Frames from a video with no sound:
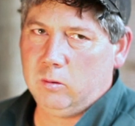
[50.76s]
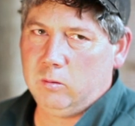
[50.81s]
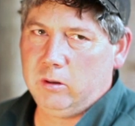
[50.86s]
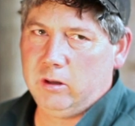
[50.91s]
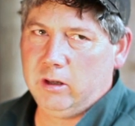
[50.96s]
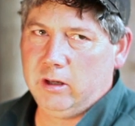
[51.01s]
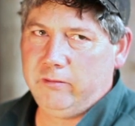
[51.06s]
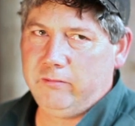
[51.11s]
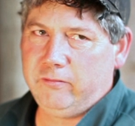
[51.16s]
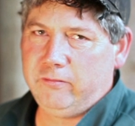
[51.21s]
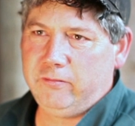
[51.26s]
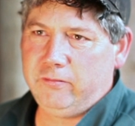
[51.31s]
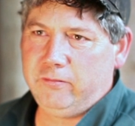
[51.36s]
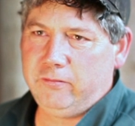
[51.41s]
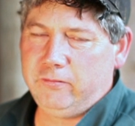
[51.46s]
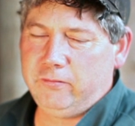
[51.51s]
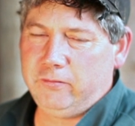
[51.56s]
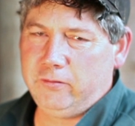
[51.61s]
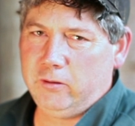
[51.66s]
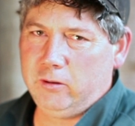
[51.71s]
When they
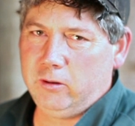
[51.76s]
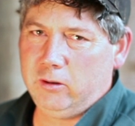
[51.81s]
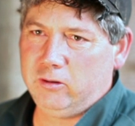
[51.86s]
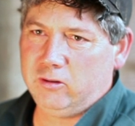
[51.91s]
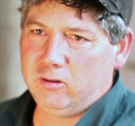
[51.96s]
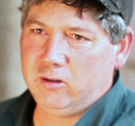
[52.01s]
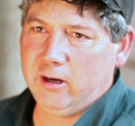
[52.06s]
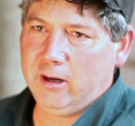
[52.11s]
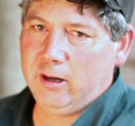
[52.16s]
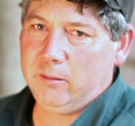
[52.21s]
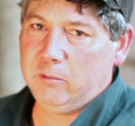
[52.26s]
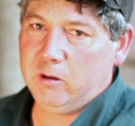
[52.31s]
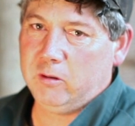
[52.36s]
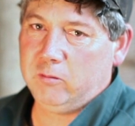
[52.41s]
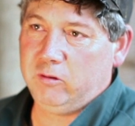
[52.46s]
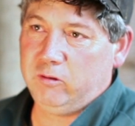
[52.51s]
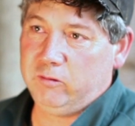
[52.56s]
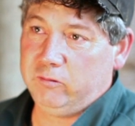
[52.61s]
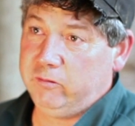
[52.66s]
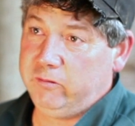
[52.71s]
first came, it
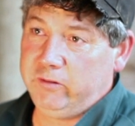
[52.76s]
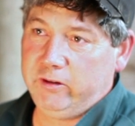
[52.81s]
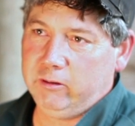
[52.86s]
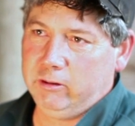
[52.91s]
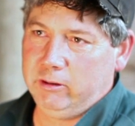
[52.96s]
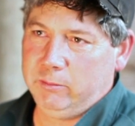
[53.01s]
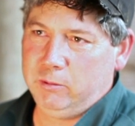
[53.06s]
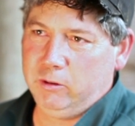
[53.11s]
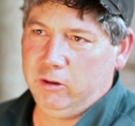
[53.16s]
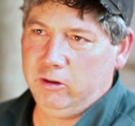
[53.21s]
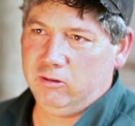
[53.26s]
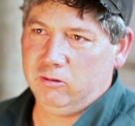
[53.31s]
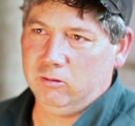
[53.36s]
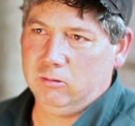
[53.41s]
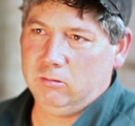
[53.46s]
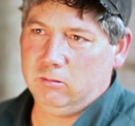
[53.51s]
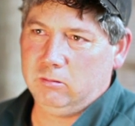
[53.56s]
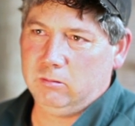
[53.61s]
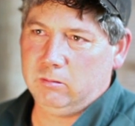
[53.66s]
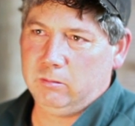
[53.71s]
was very
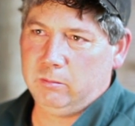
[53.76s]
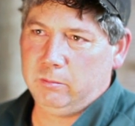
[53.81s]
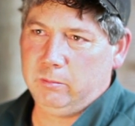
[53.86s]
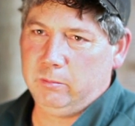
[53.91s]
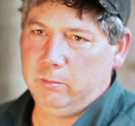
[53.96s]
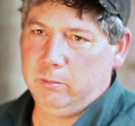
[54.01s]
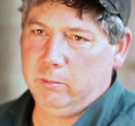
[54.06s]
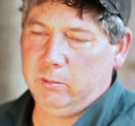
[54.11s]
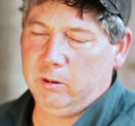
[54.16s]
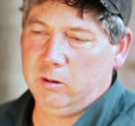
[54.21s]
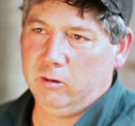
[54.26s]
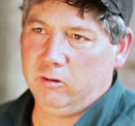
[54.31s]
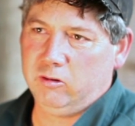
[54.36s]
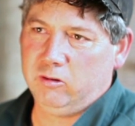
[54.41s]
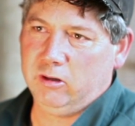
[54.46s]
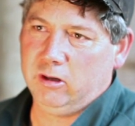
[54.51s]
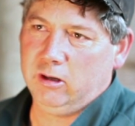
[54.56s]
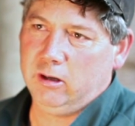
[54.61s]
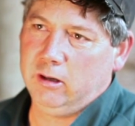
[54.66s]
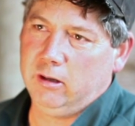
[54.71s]
personal
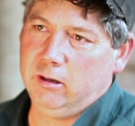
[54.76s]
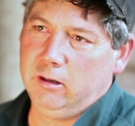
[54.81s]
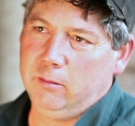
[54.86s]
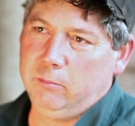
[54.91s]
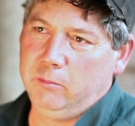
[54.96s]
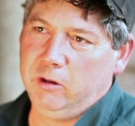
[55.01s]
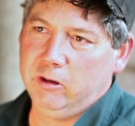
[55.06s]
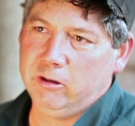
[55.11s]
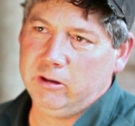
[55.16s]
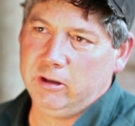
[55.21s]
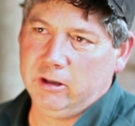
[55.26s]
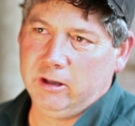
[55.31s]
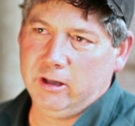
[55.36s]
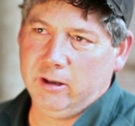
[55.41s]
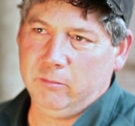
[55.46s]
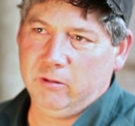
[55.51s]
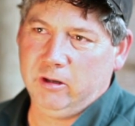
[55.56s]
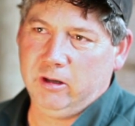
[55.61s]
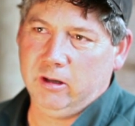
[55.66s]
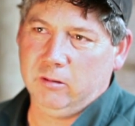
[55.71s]
because the American
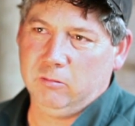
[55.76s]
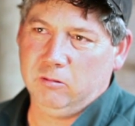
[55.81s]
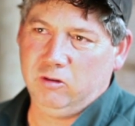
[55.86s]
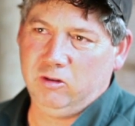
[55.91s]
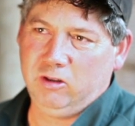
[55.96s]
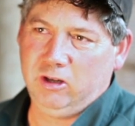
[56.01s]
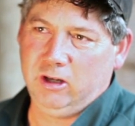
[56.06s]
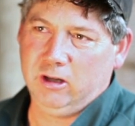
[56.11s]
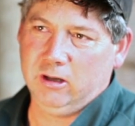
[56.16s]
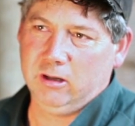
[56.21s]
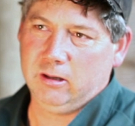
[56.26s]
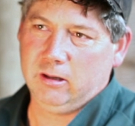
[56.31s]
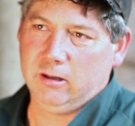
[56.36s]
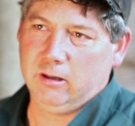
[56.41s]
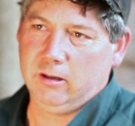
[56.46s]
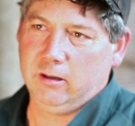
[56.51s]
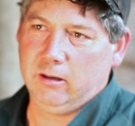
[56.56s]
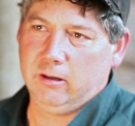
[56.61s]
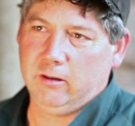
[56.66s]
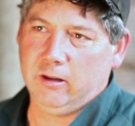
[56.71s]
company that was here,
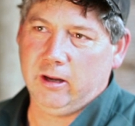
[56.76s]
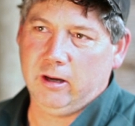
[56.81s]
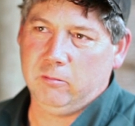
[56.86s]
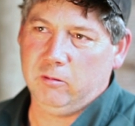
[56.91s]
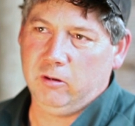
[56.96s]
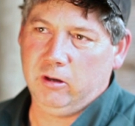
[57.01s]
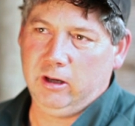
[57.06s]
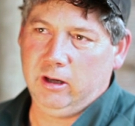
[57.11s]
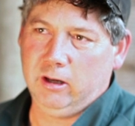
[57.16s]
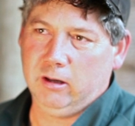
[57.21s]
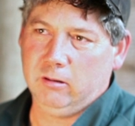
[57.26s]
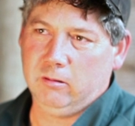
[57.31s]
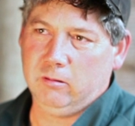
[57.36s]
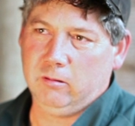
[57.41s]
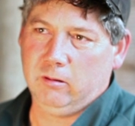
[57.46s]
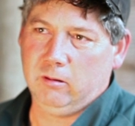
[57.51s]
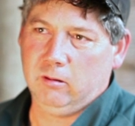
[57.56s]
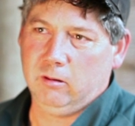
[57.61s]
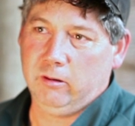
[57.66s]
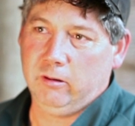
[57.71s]
they were here,
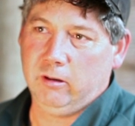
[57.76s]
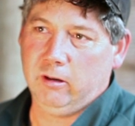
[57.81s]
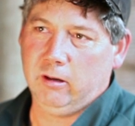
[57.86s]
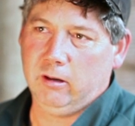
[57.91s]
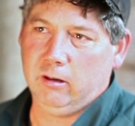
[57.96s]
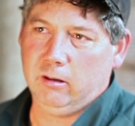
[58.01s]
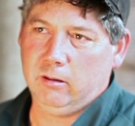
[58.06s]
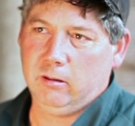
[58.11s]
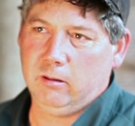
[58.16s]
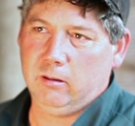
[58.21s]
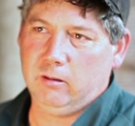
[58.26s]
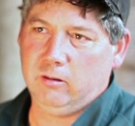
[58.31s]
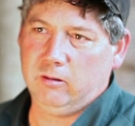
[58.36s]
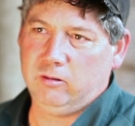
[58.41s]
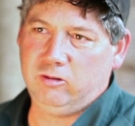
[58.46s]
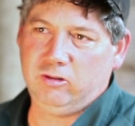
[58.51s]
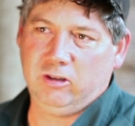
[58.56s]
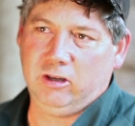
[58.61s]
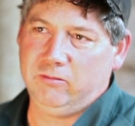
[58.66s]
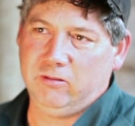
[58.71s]
like the
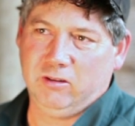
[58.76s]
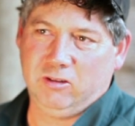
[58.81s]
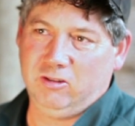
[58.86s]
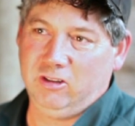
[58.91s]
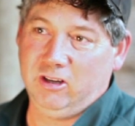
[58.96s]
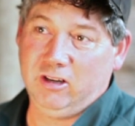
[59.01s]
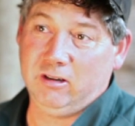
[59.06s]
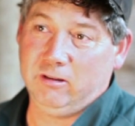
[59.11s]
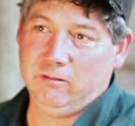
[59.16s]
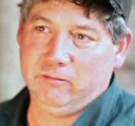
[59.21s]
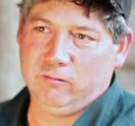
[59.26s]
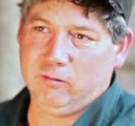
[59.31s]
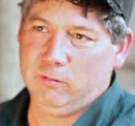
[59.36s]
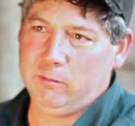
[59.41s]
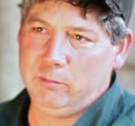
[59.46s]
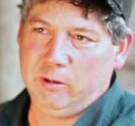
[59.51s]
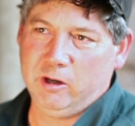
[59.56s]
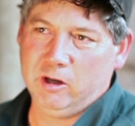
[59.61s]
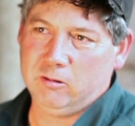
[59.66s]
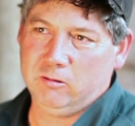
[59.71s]
chief executive from
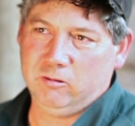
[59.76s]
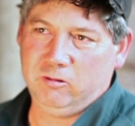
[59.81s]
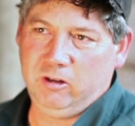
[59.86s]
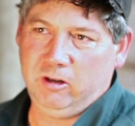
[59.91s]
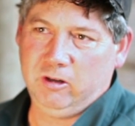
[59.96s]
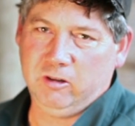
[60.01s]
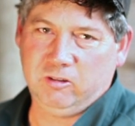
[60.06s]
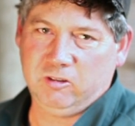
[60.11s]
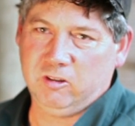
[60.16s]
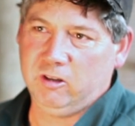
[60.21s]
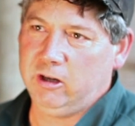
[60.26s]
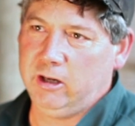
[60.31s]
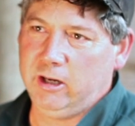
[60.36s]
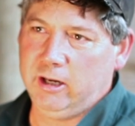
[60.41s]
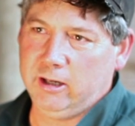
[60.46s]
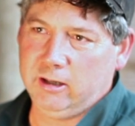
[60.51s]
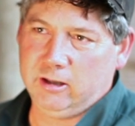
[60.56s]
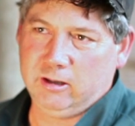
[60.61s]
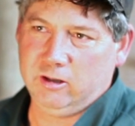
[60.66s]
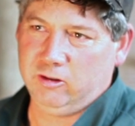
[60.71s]
America was here sitting at
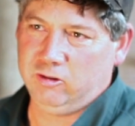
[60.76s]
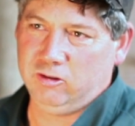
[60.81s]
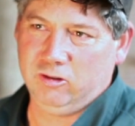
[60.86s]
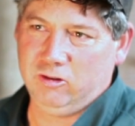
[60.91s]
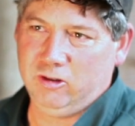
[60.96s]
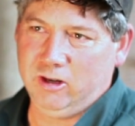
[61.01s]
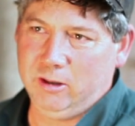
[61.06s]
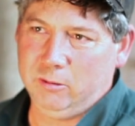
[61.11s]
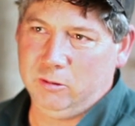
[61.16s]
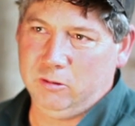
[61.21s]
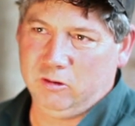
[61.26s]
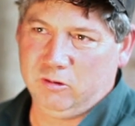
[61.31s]
our kitchen table